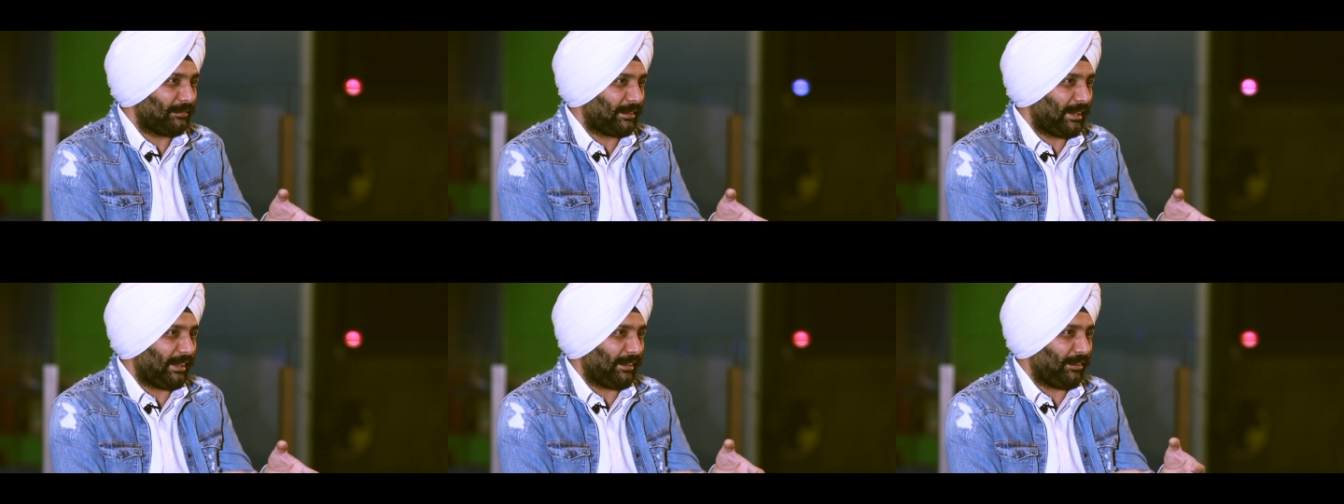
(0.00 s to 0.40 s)

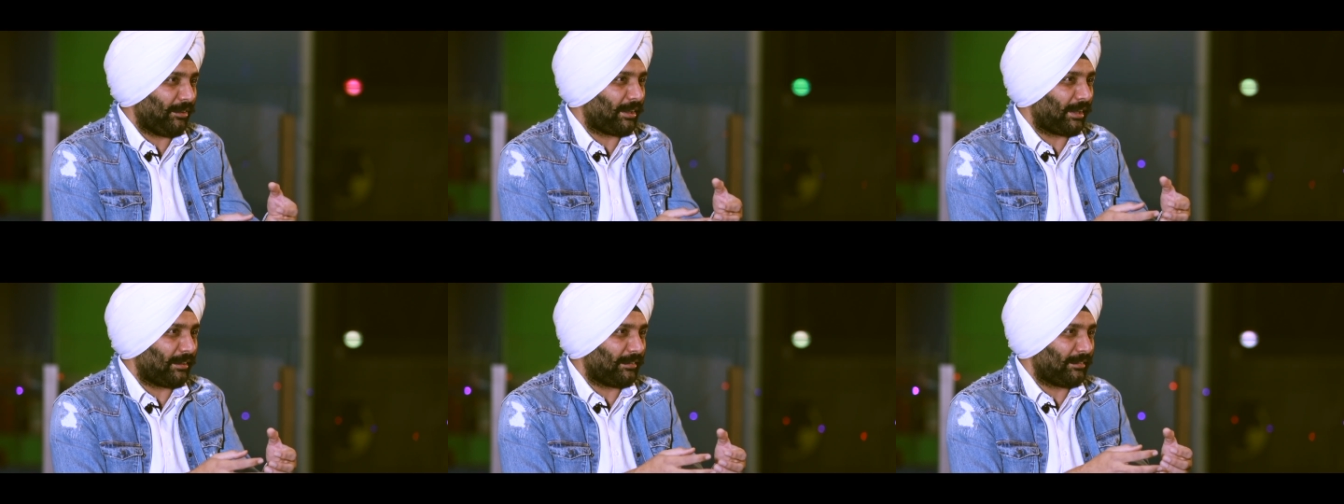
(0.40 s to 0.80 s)
thing you
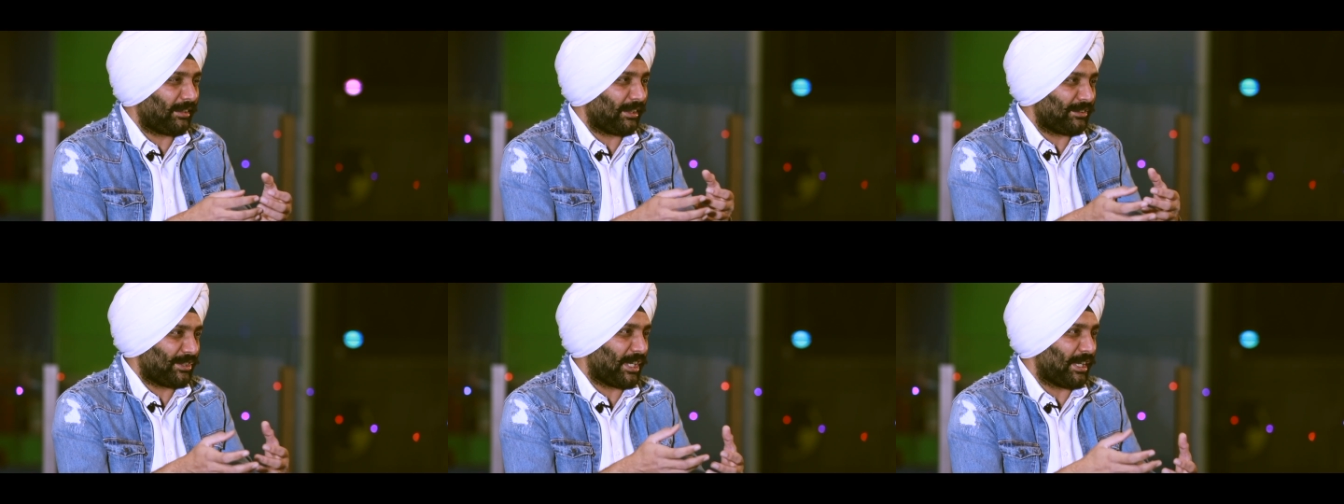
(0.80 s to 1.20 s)

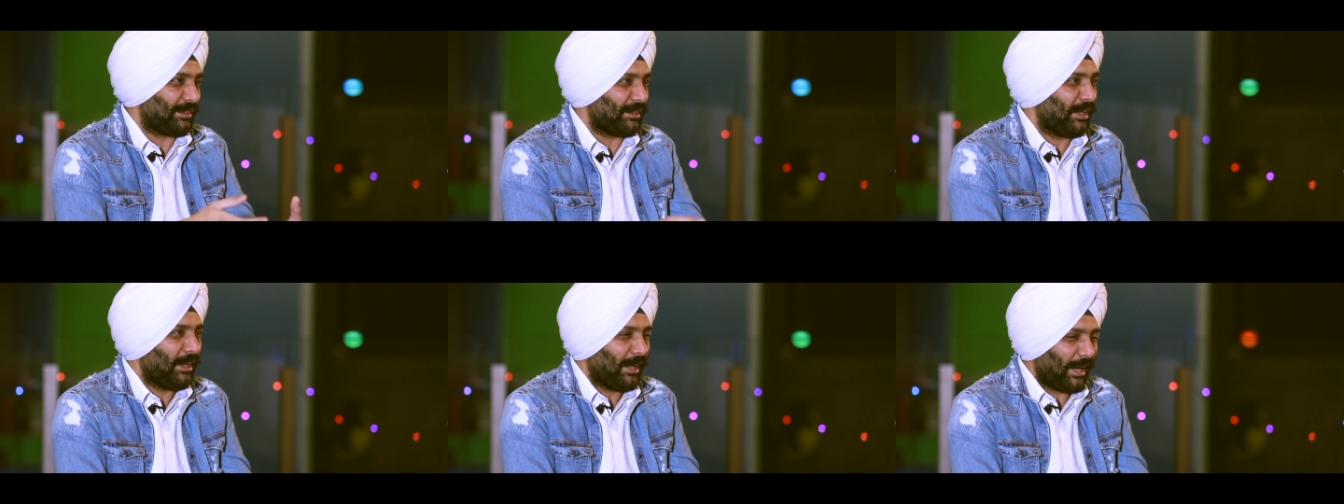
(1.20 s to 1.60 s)
can
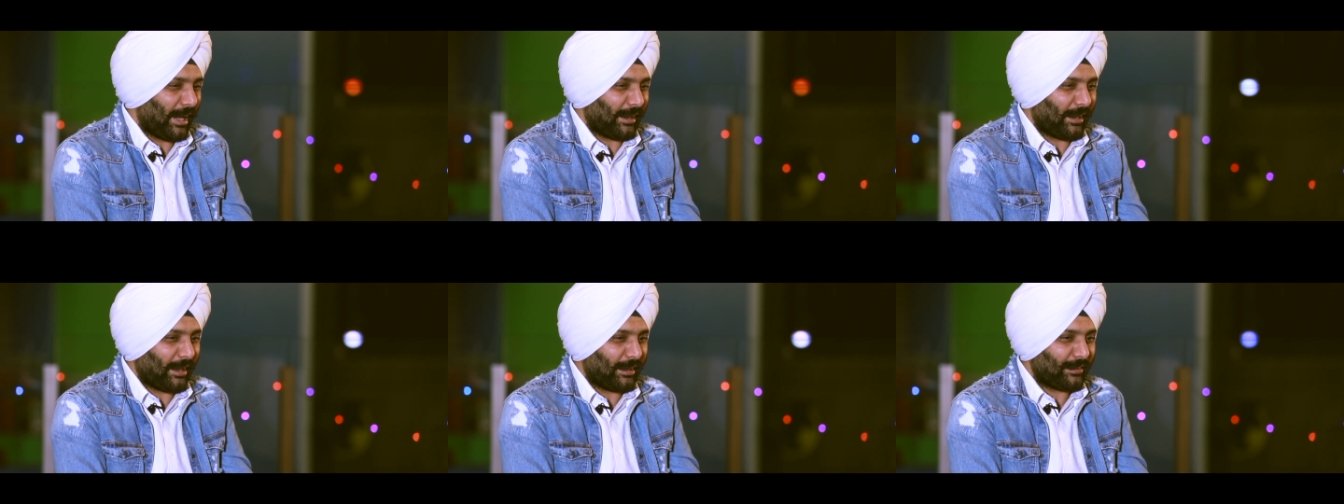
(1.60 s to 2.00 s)
judge.
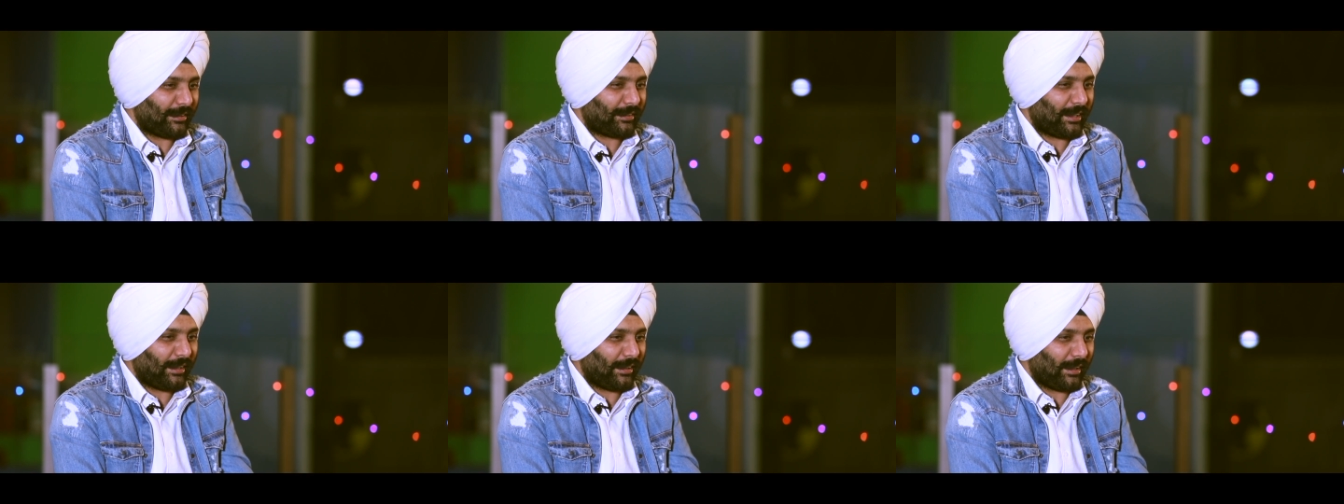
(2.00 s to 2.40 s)
And the other
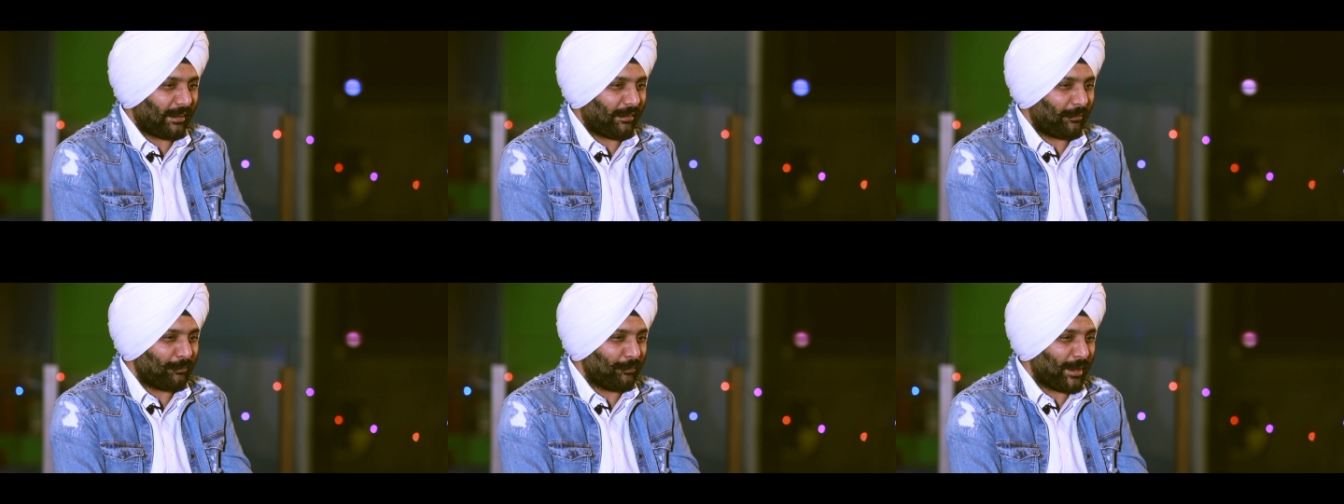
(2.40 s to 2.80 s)
thing,
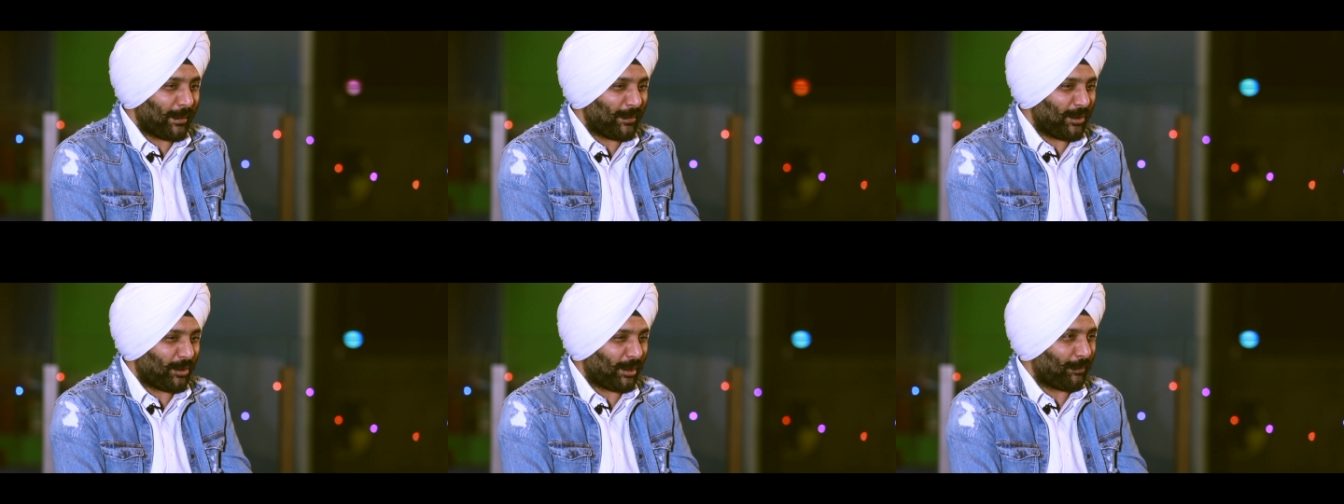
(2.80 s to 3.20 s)
like
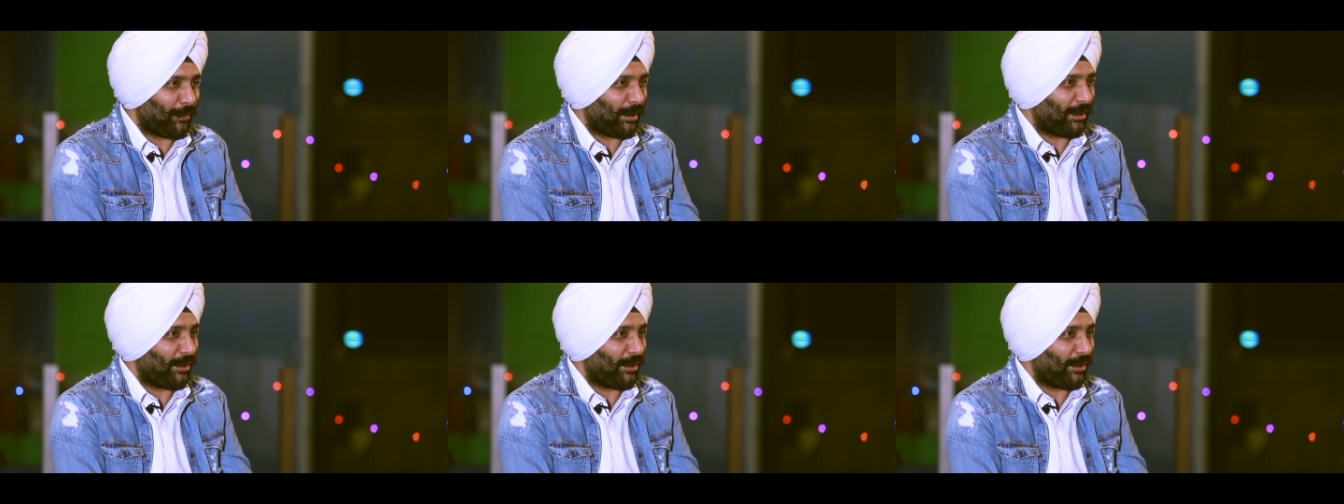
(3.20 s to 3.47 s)
maybe you can put